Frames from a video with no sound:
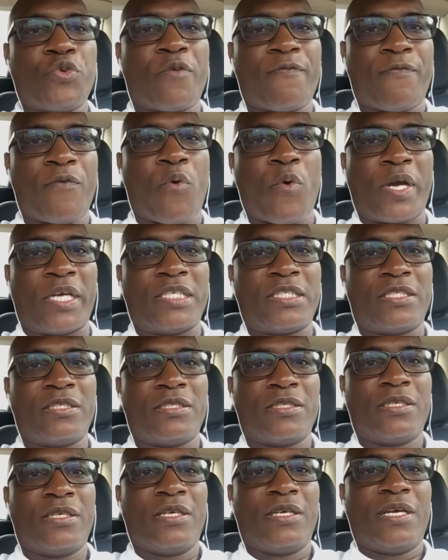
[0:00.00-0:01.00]
your
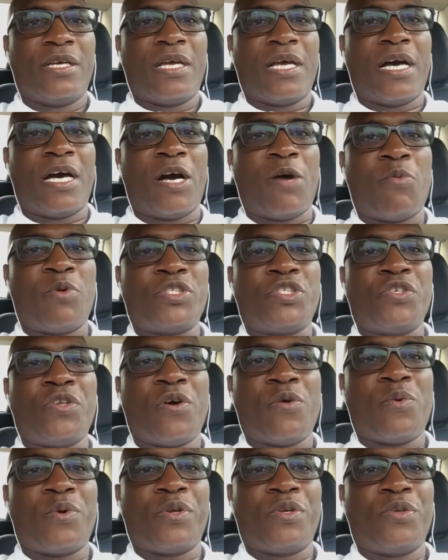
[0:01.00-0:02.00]
voice. What you
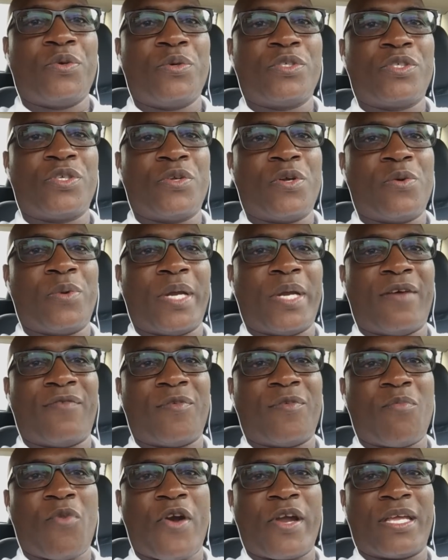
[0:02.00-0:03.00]
don't want to do is you don't want to
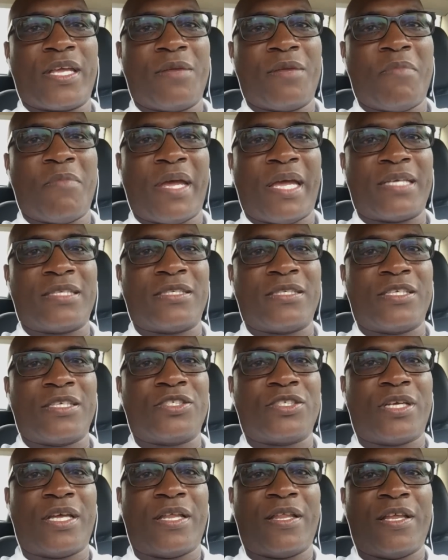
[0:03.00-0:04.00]
have a marketing
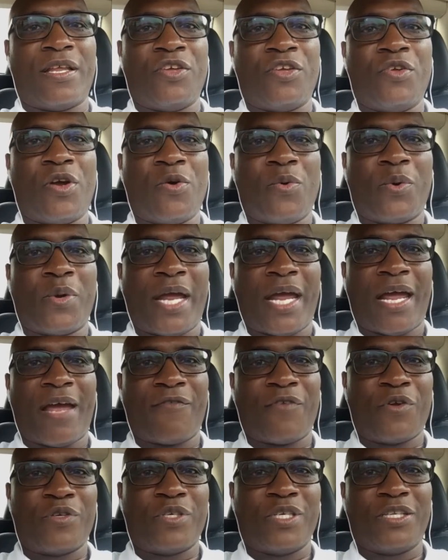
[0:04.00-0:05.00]
message, and then you don't want to
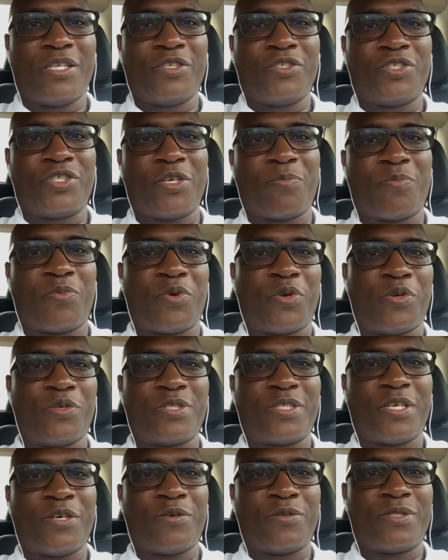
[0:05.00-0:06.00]
have your dealership or your
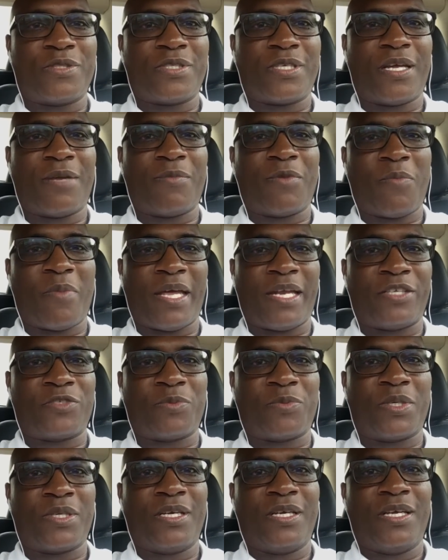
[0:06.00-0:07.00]
sales team or
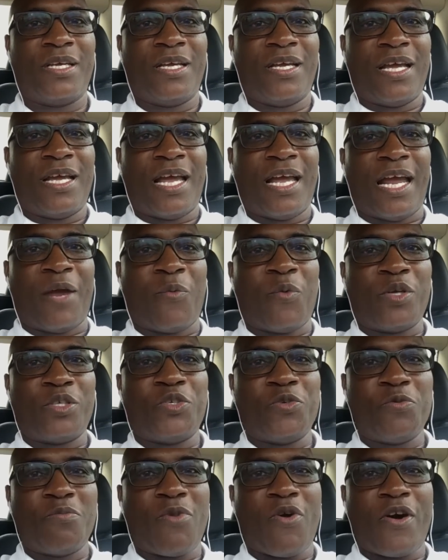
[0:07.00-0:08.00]
management. And
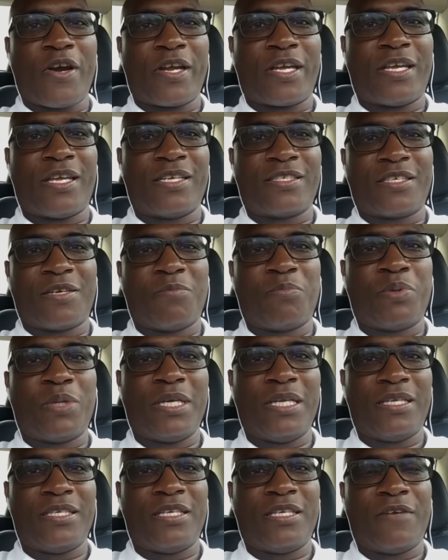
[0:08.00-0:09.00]
what you market is
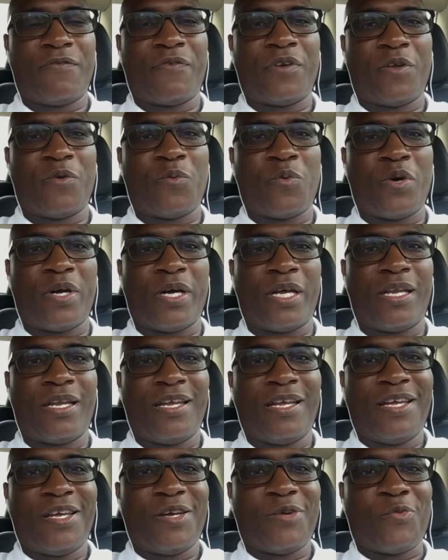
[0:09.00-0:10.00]
completely different than
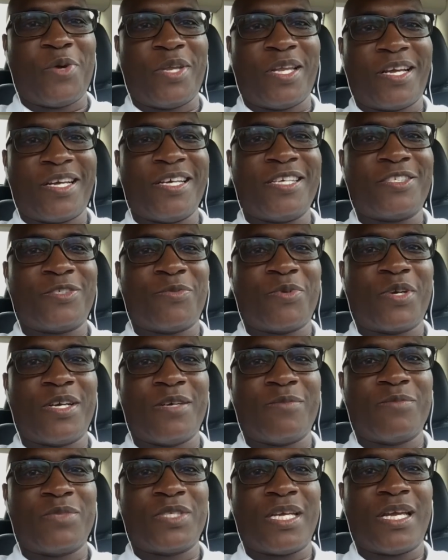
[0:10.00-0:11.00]
when the customer
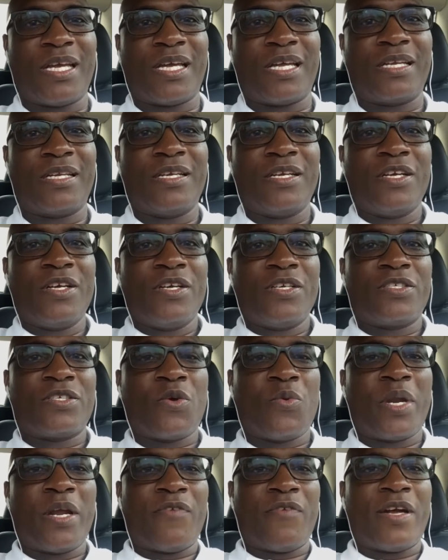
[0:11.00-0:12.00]
comes in. So
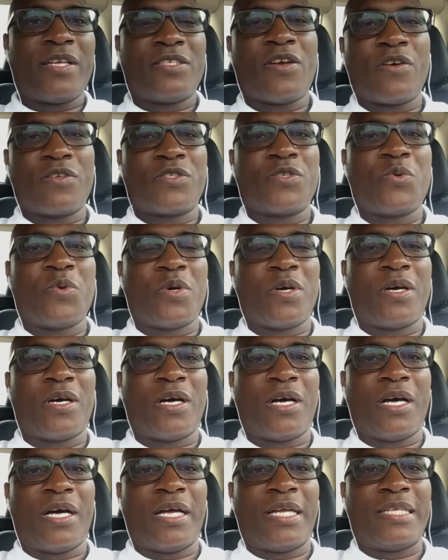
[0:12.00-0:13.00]
whenever I talk to
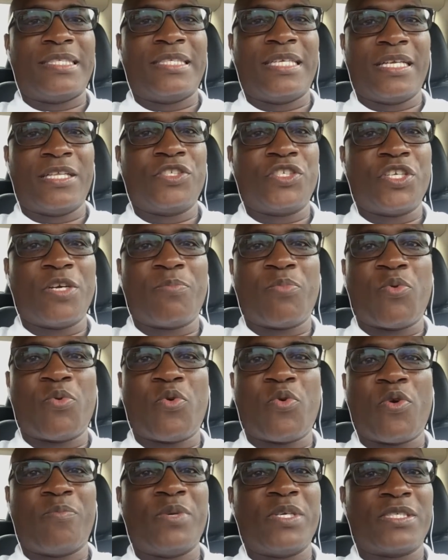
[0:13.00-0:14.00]
a dealership
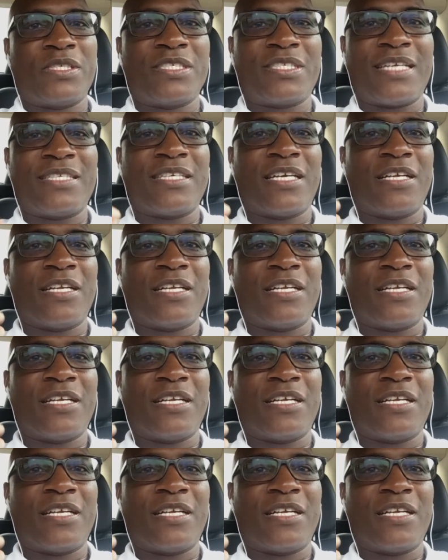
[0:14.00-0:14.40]
or a business, I